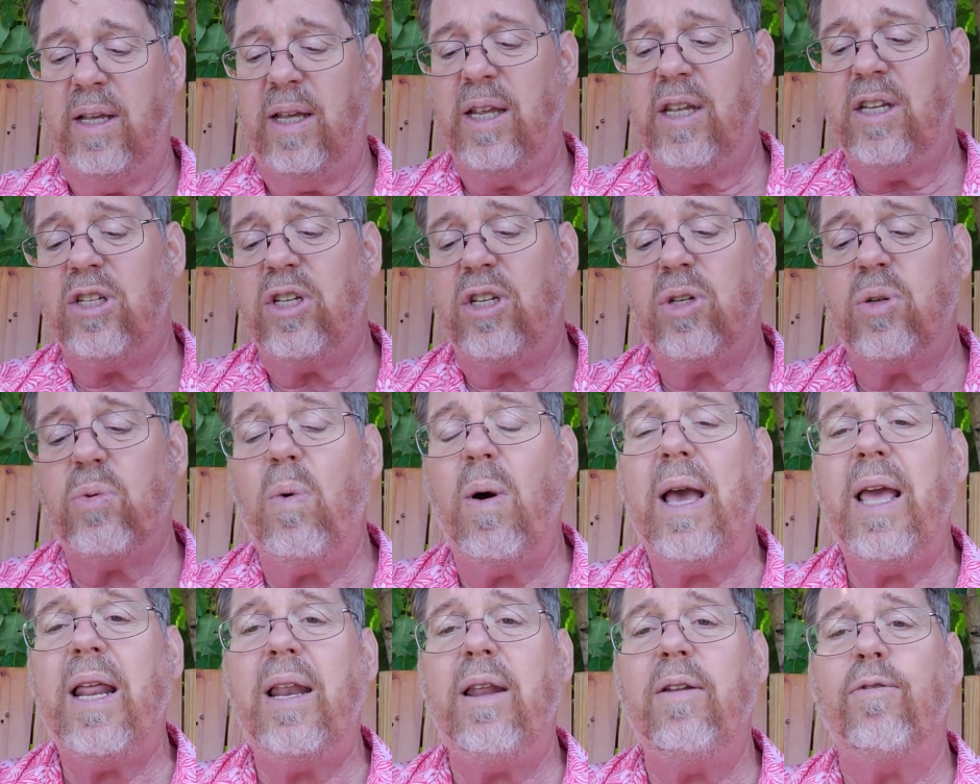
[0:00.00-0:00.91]
He is just
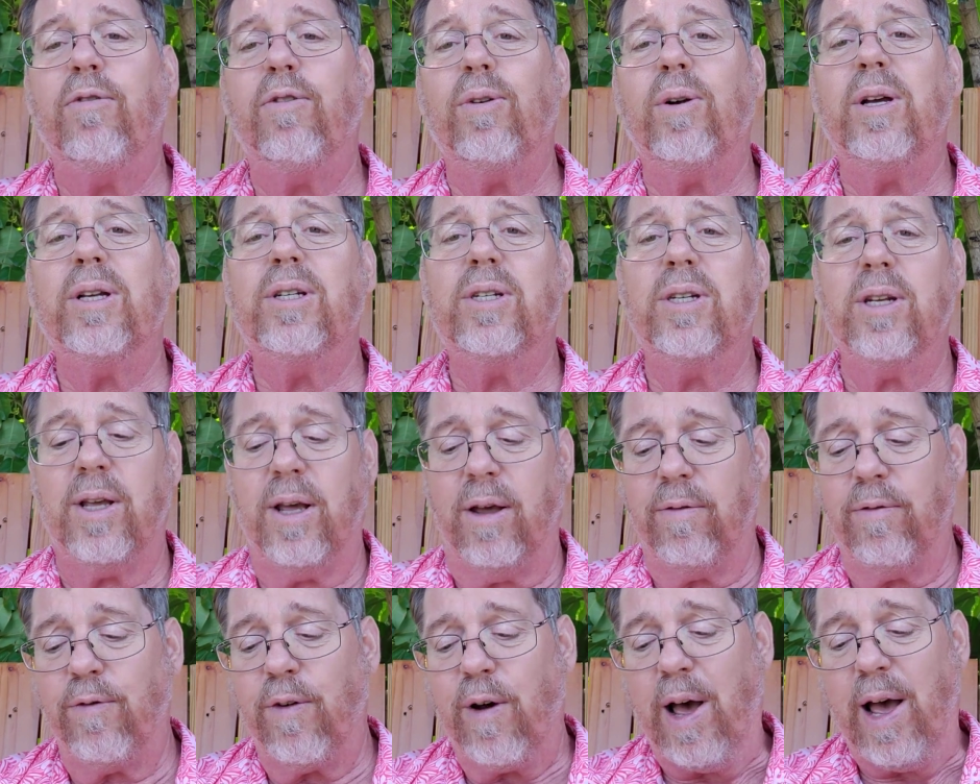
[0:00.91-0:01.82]
waiting for us to
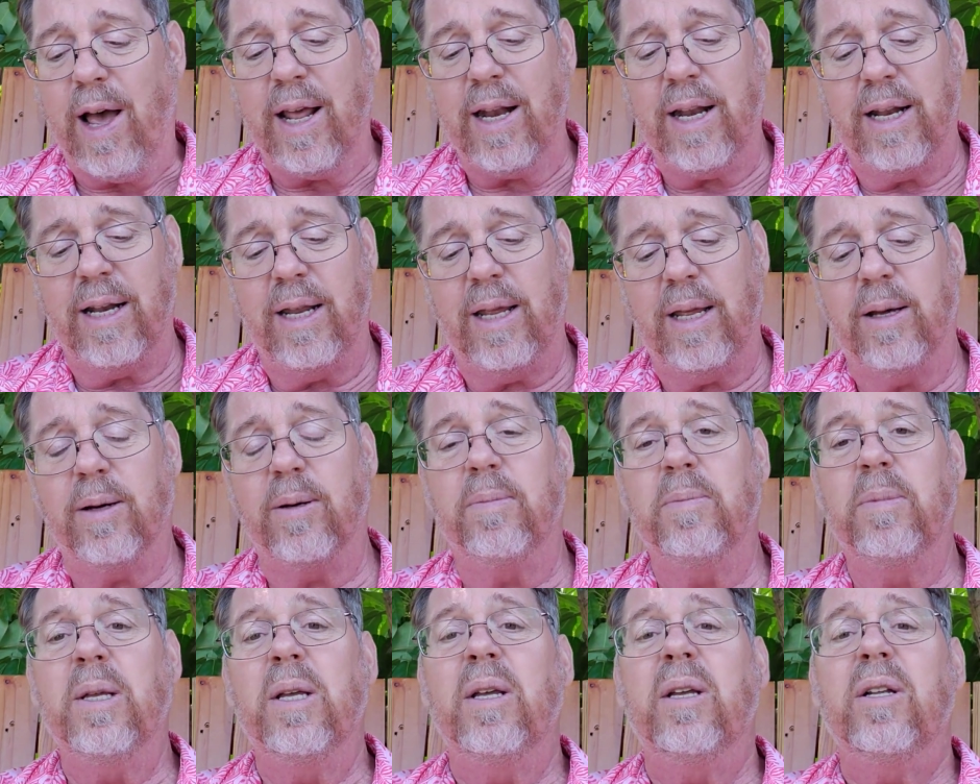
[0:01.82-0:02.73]
confide in Him,
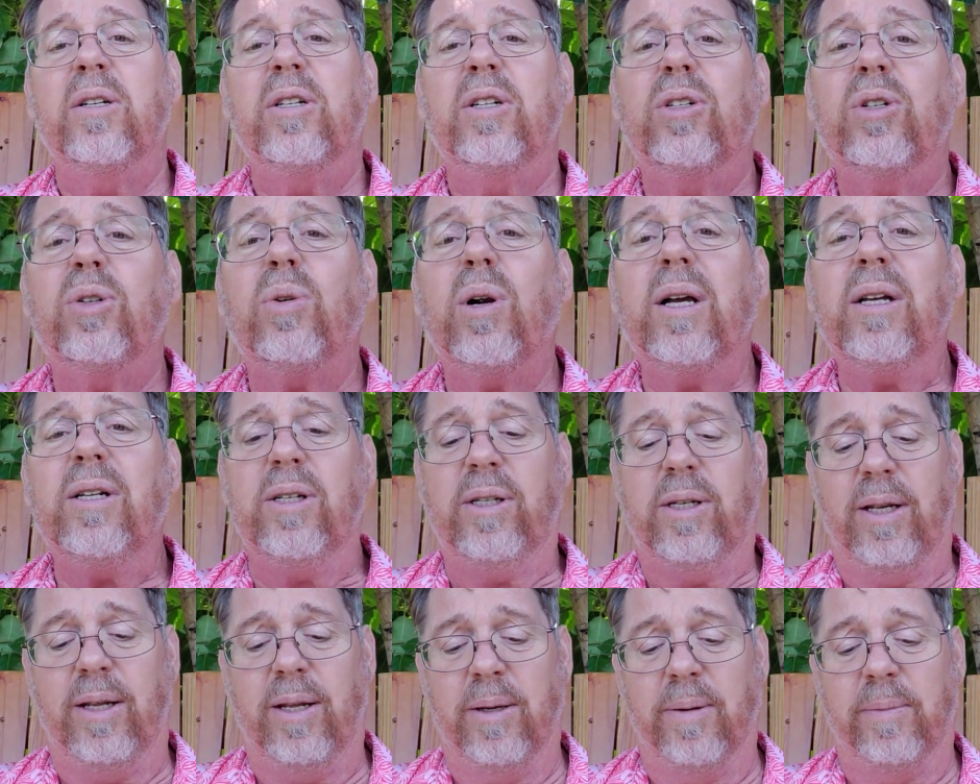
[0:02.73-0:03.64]
to
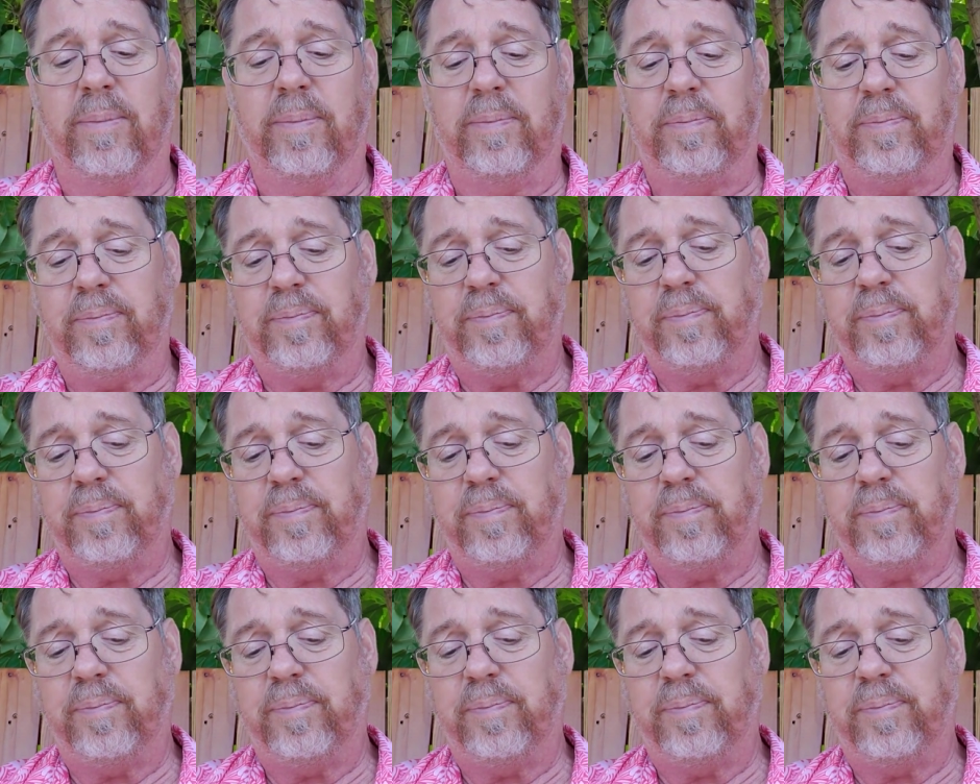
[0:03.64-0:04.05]
trust Him.